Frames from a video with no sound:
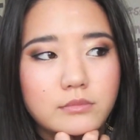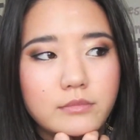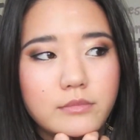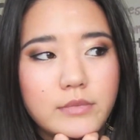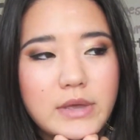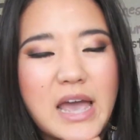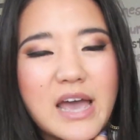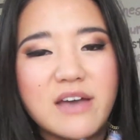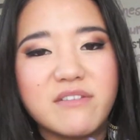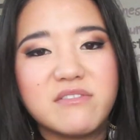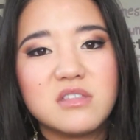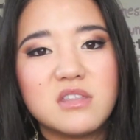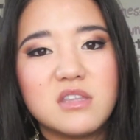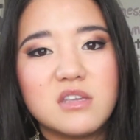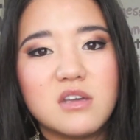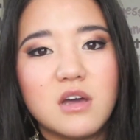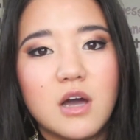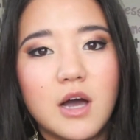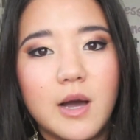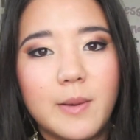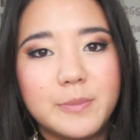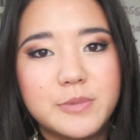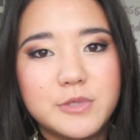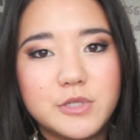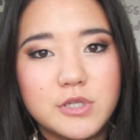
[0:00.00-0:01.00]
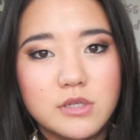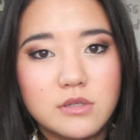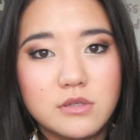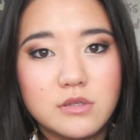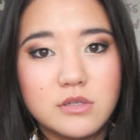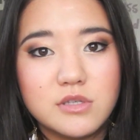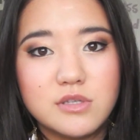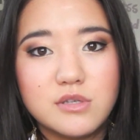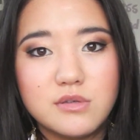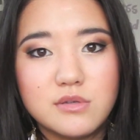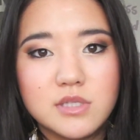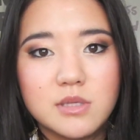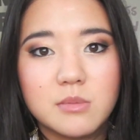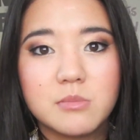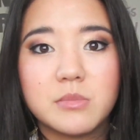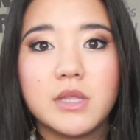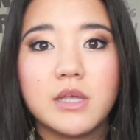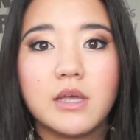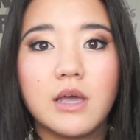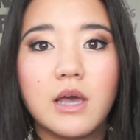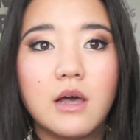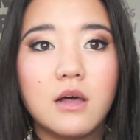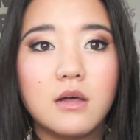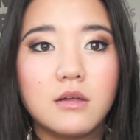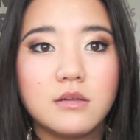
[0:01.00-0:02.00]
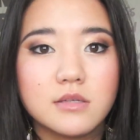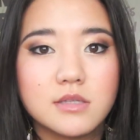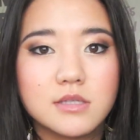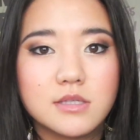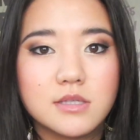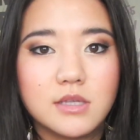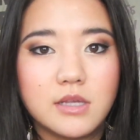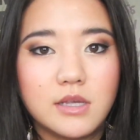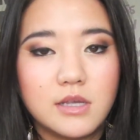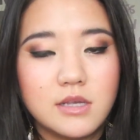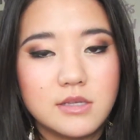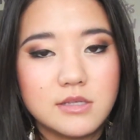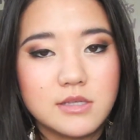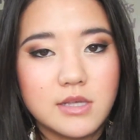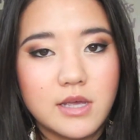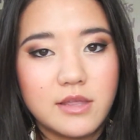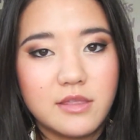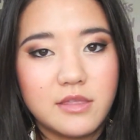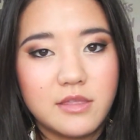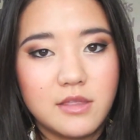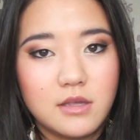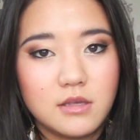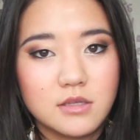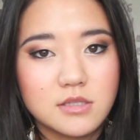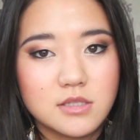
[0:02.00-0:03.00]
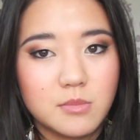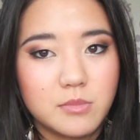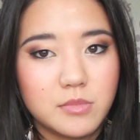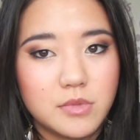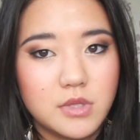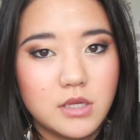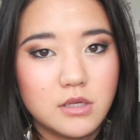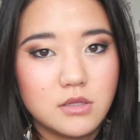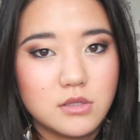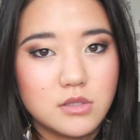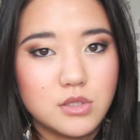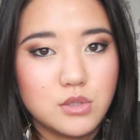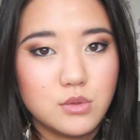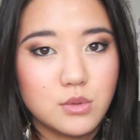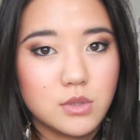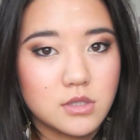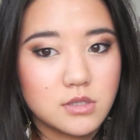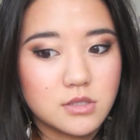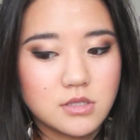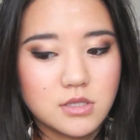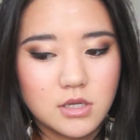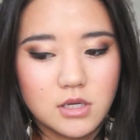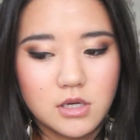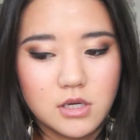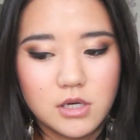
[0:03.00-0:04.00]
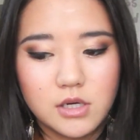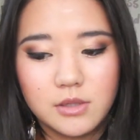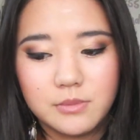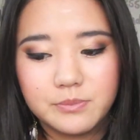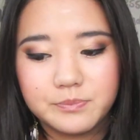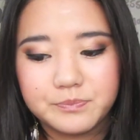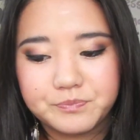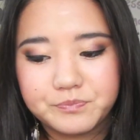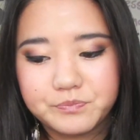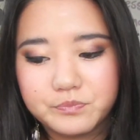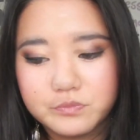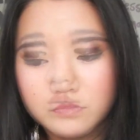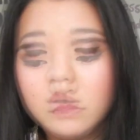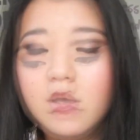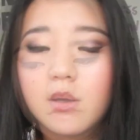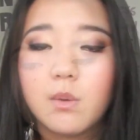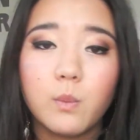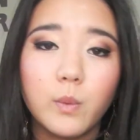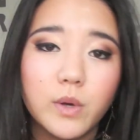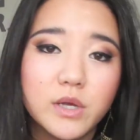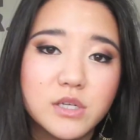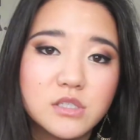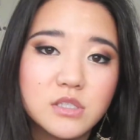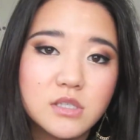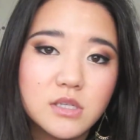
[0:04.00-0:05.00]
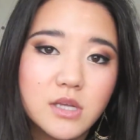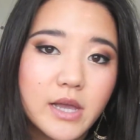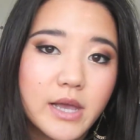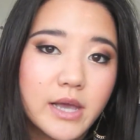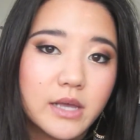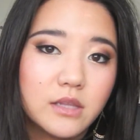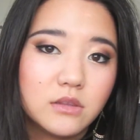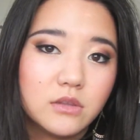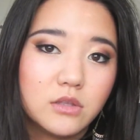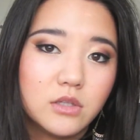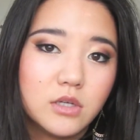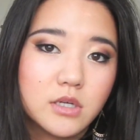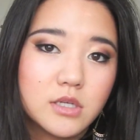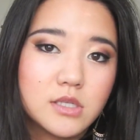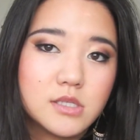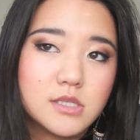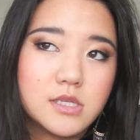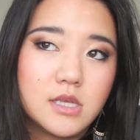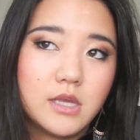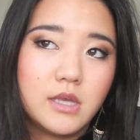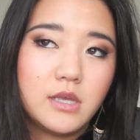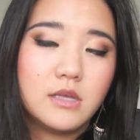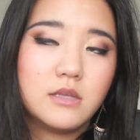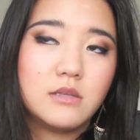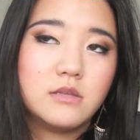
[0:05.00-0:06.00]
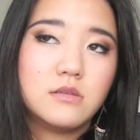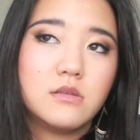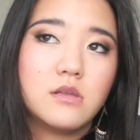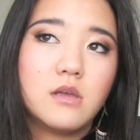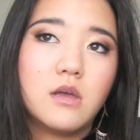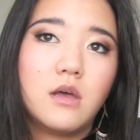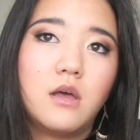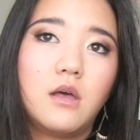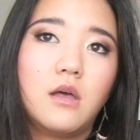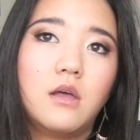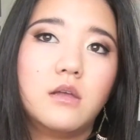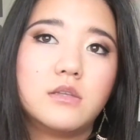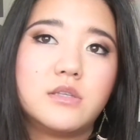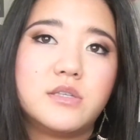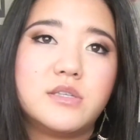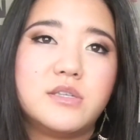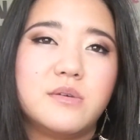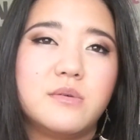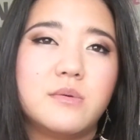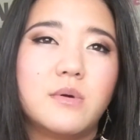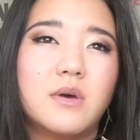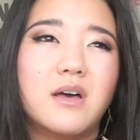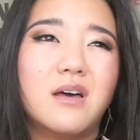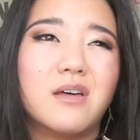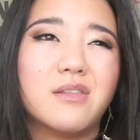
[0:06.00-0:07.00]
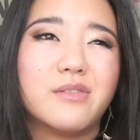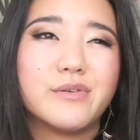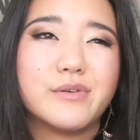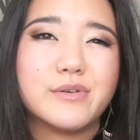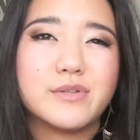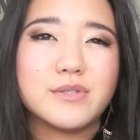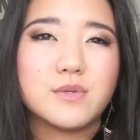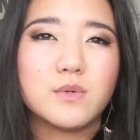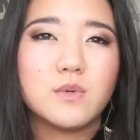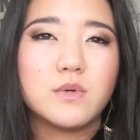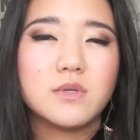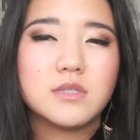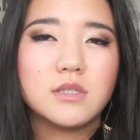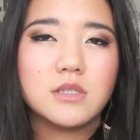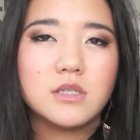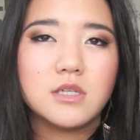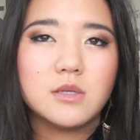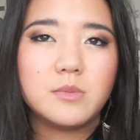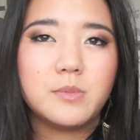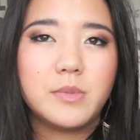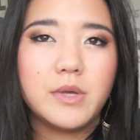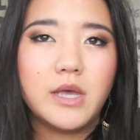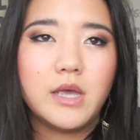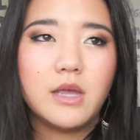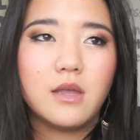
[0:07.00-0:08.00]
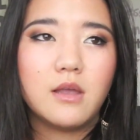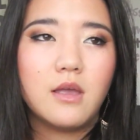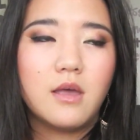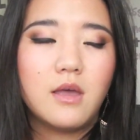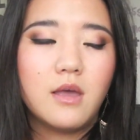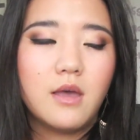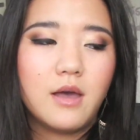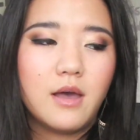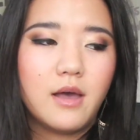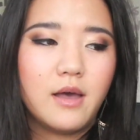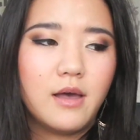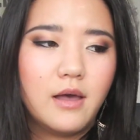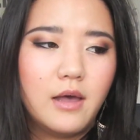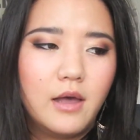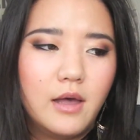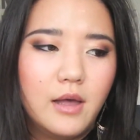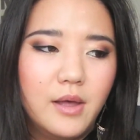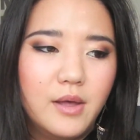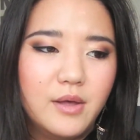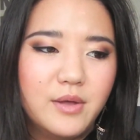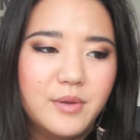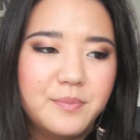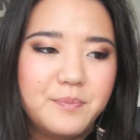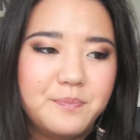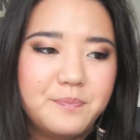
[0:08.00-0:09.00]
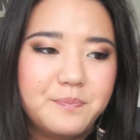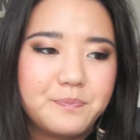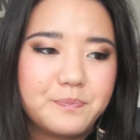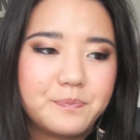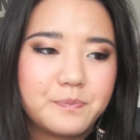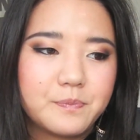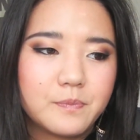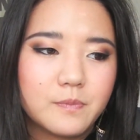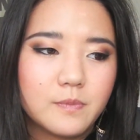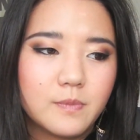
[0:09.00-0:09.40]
having the option to do something else is, I think, something to consider. So I wish that I had looked in to other schools a little bit. Um,